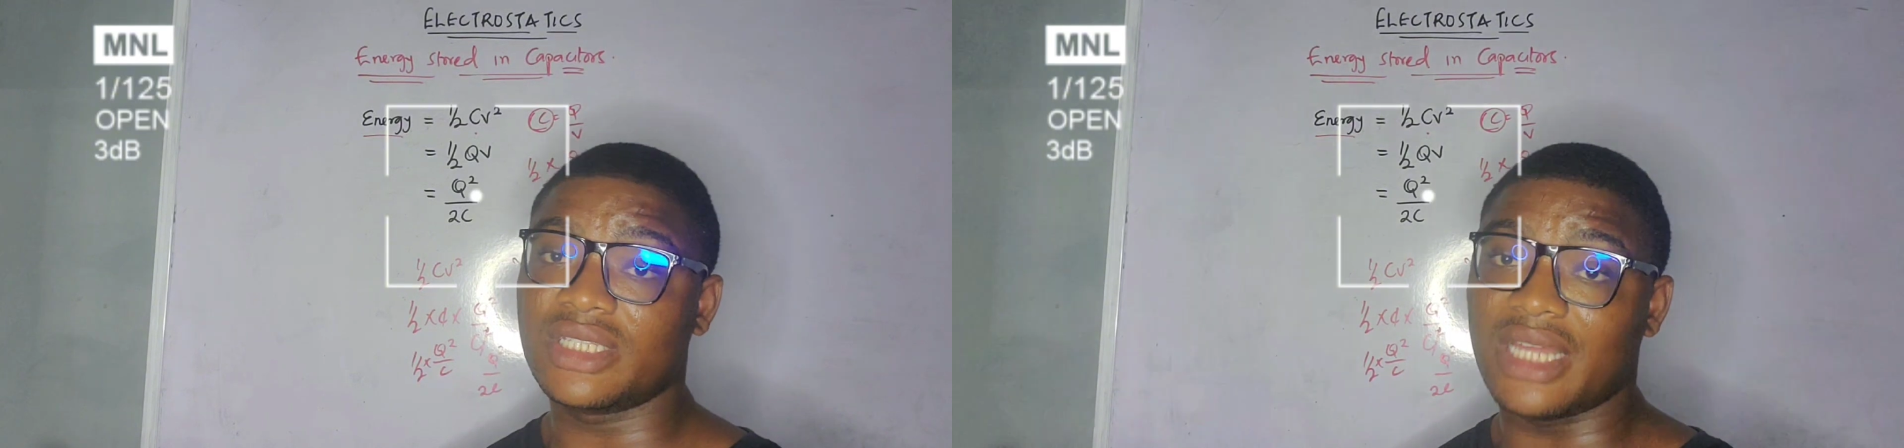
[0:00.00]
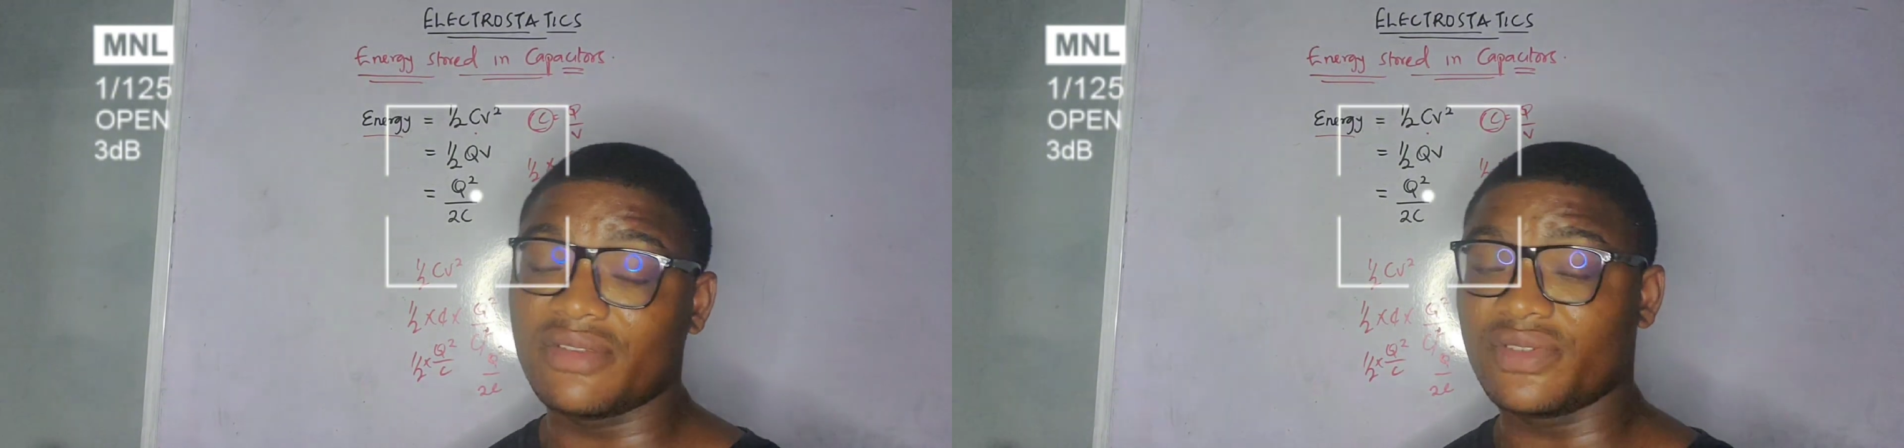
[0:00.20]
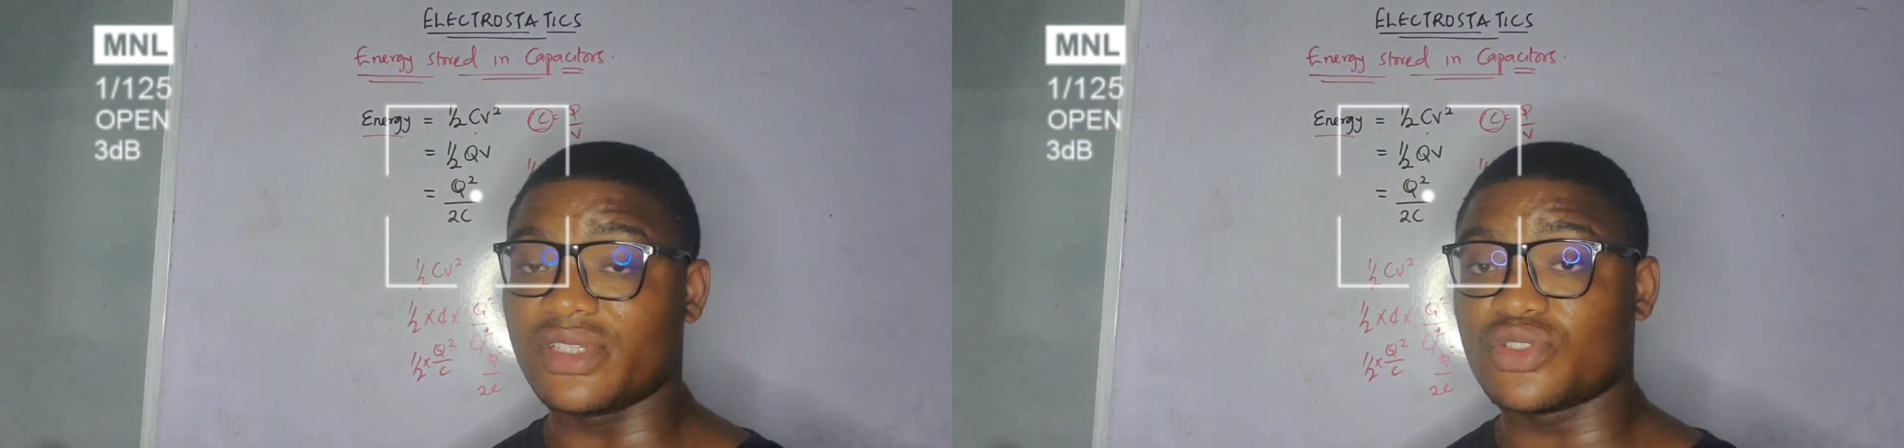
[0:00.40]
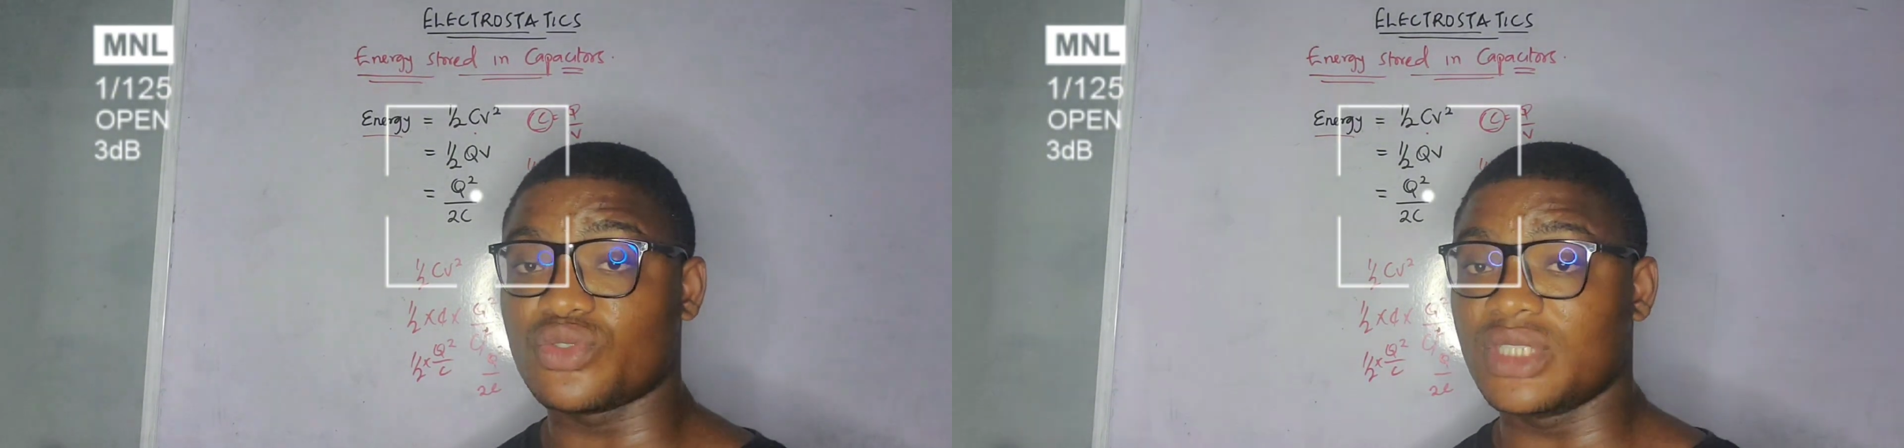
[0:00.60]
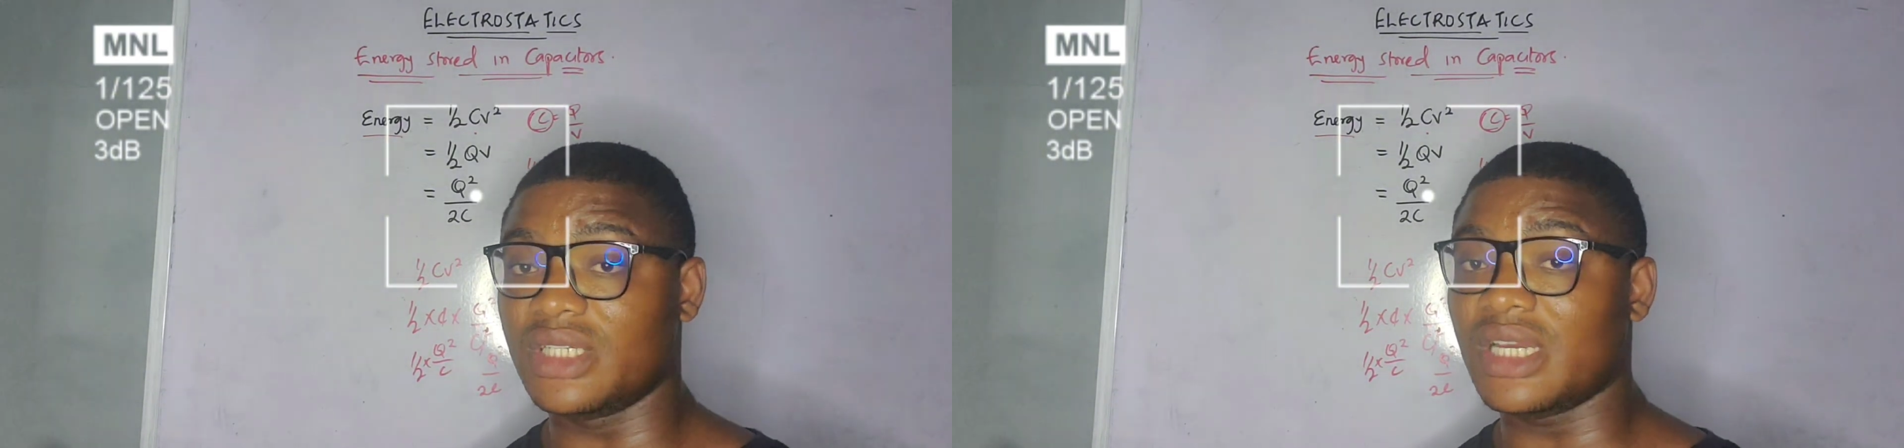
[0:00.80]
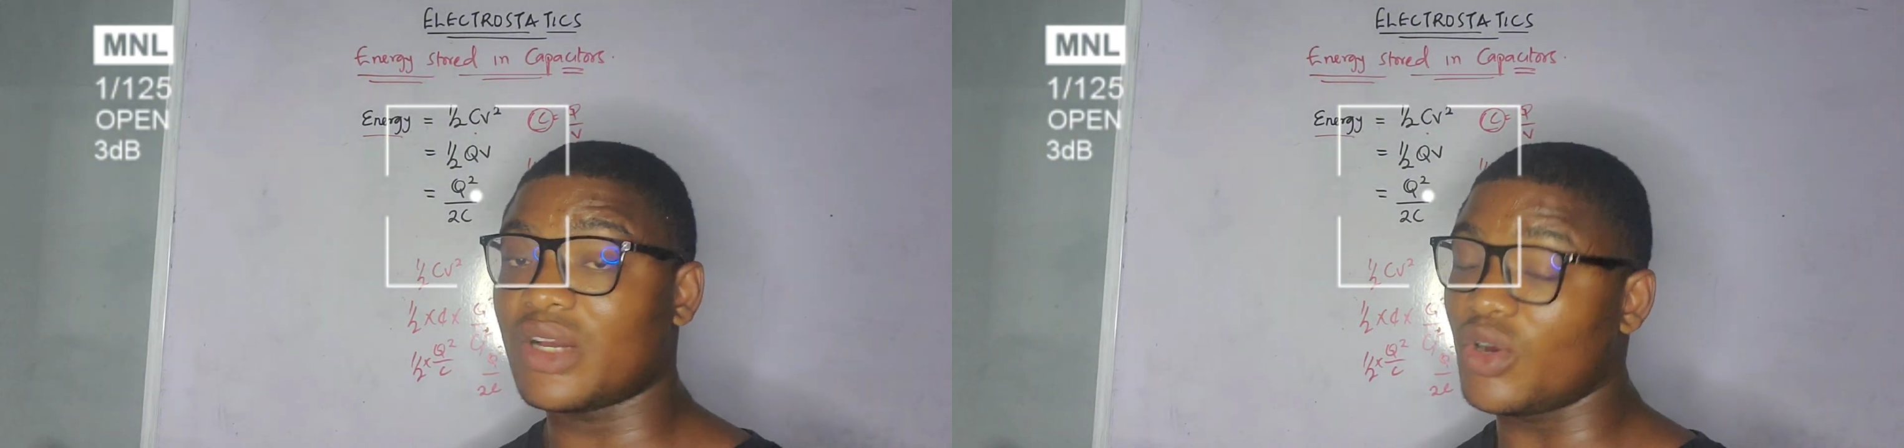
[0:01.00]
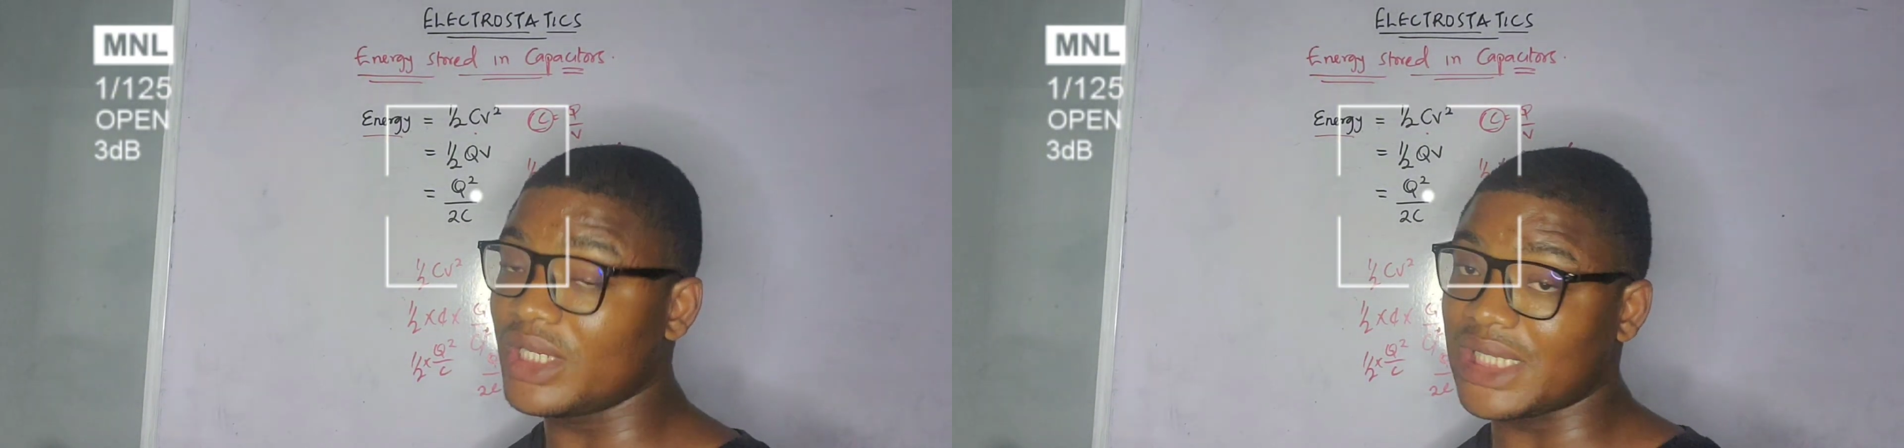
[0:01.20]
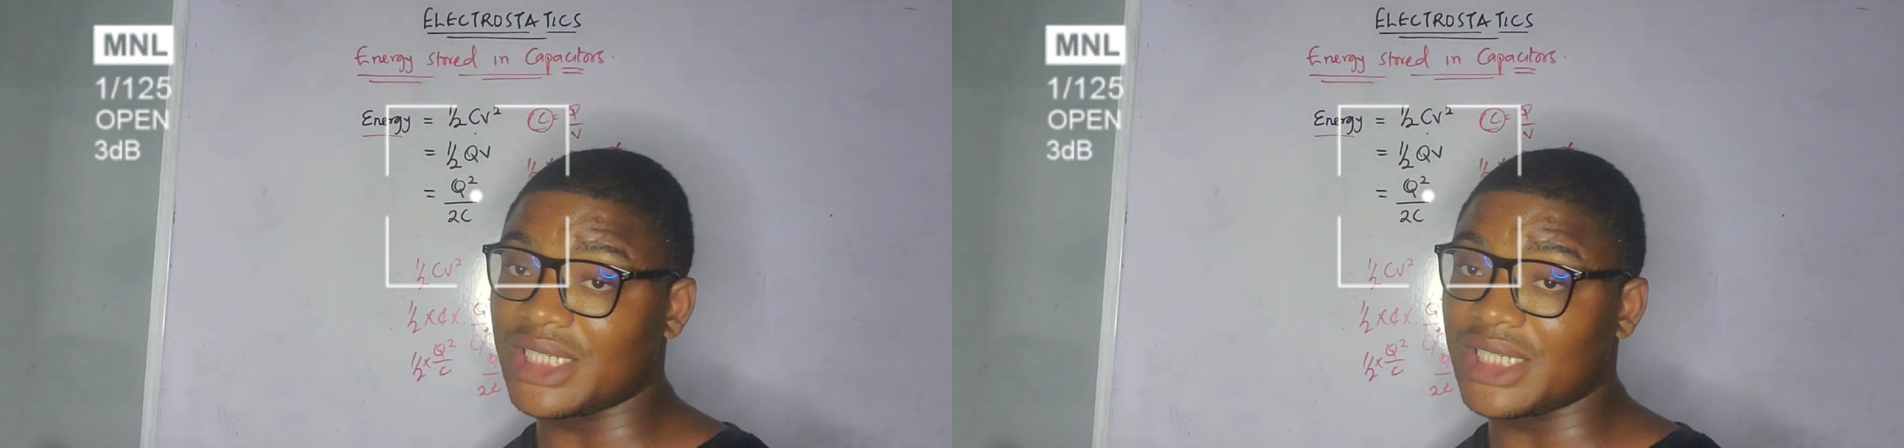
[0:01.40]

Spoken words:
dive into the current